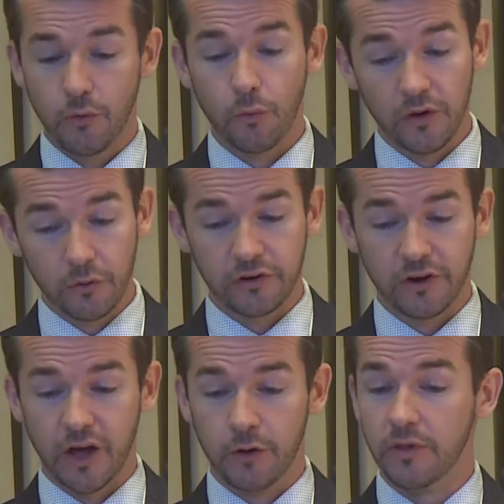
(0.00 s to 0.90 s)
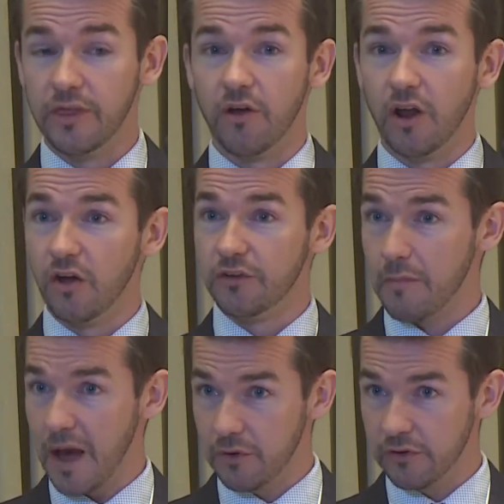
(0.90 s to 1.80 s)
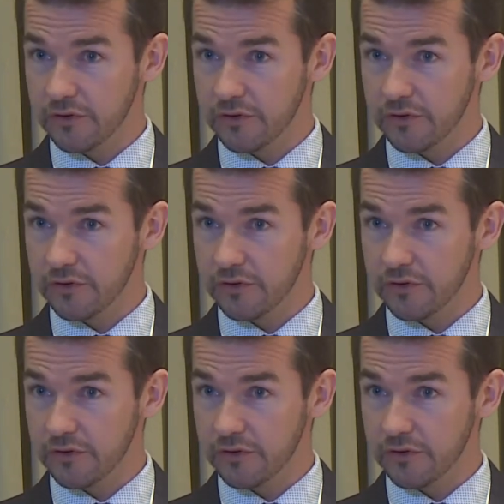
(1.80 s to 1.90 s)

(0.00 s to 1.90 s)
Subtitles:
We also know there were large mammals